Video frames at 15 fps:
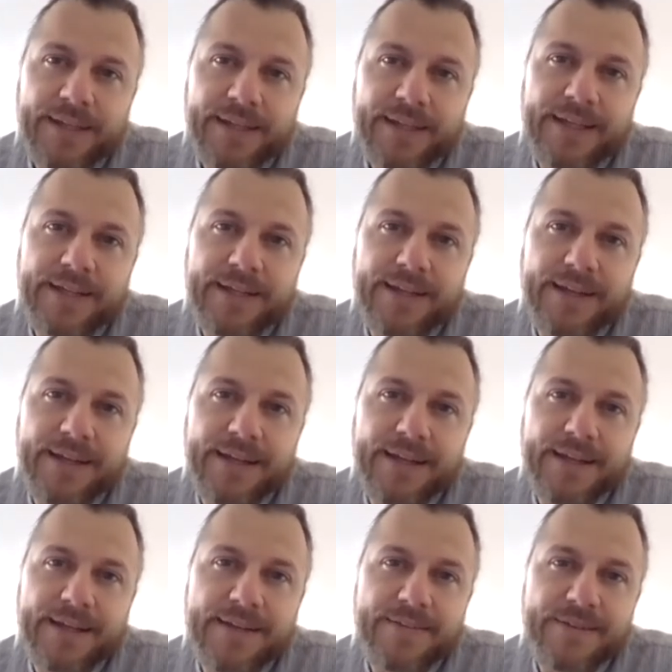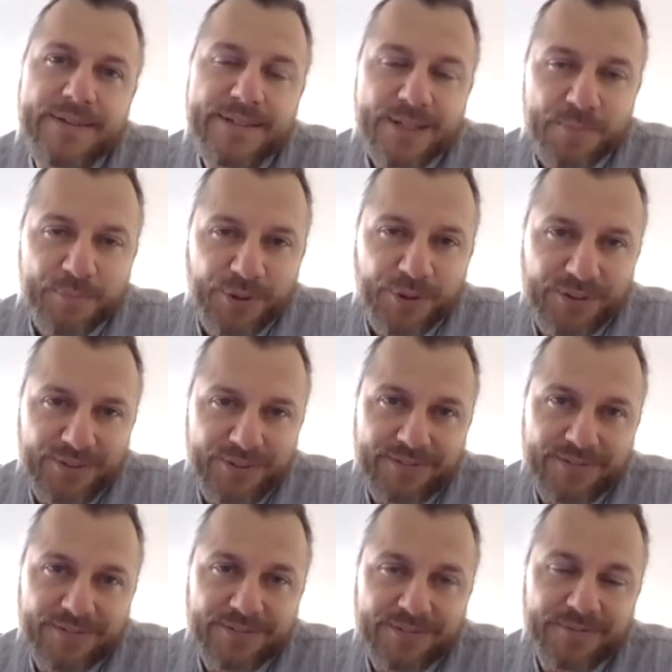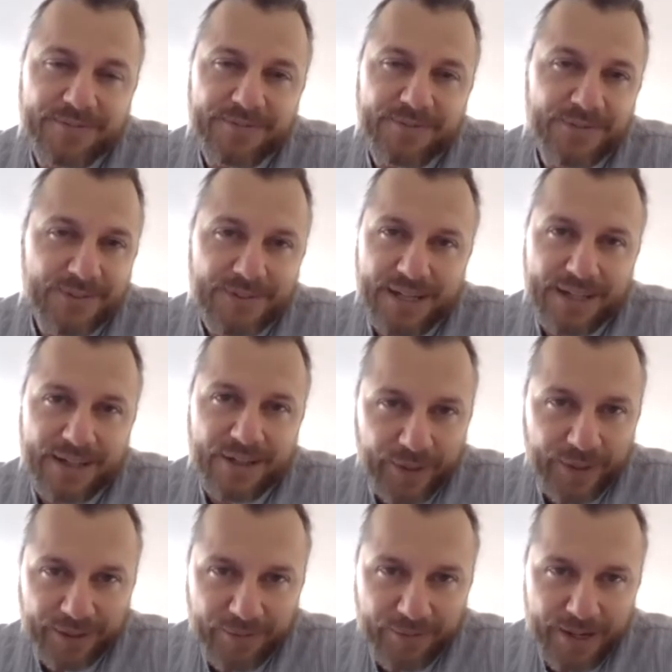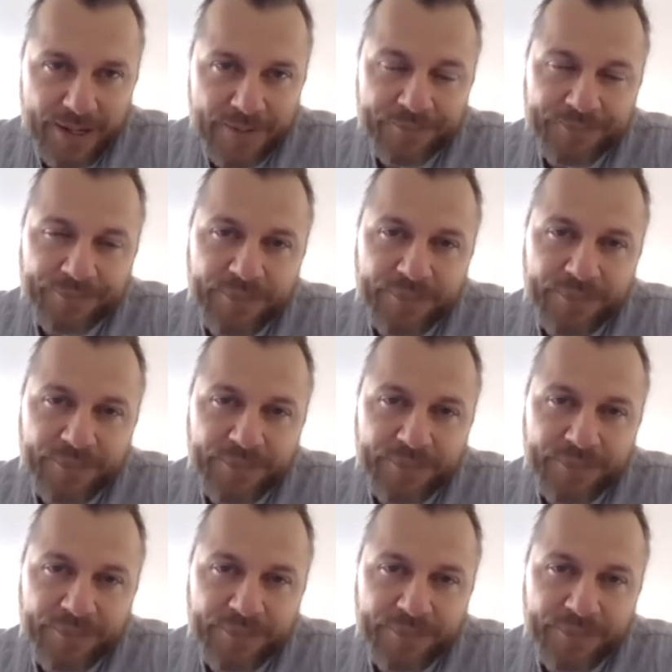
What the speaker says: in a simple and quick way,